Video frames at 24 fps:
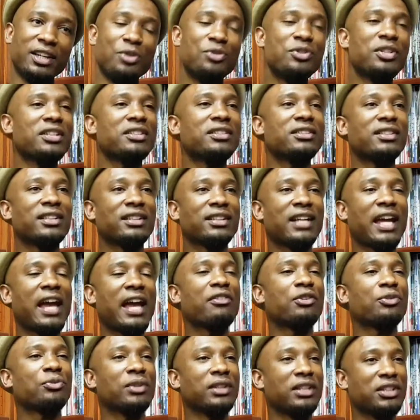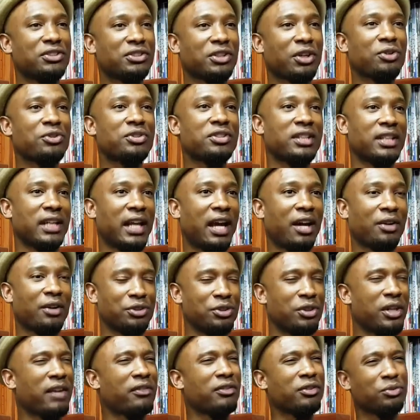you just haven't really searched it out.
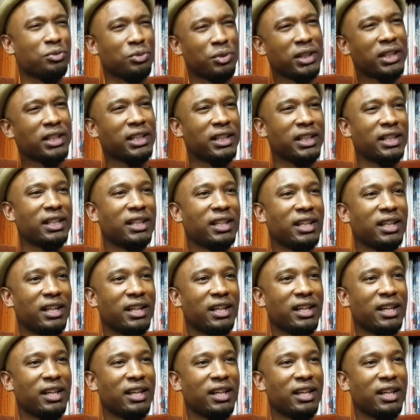And you haven't really